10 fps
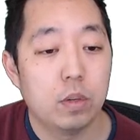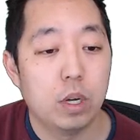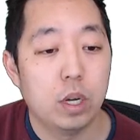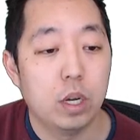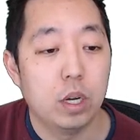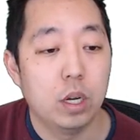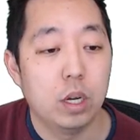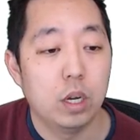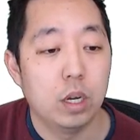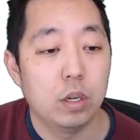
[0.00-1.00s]

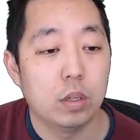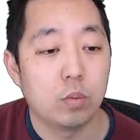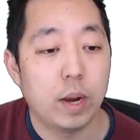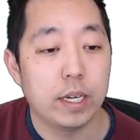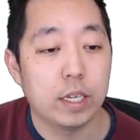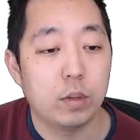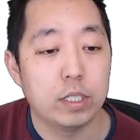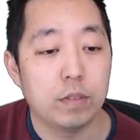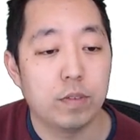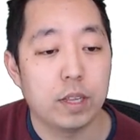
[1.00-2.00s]
Uh, write an
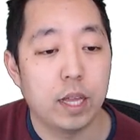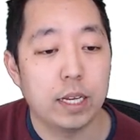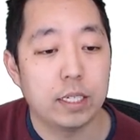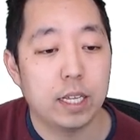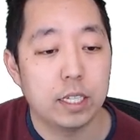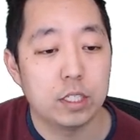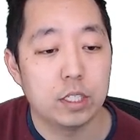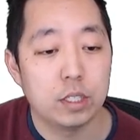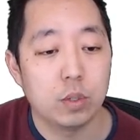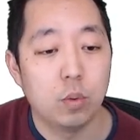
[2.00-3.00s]
equation for the line
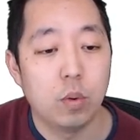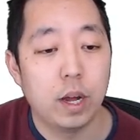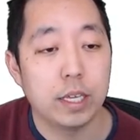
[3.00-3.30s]
tangent to y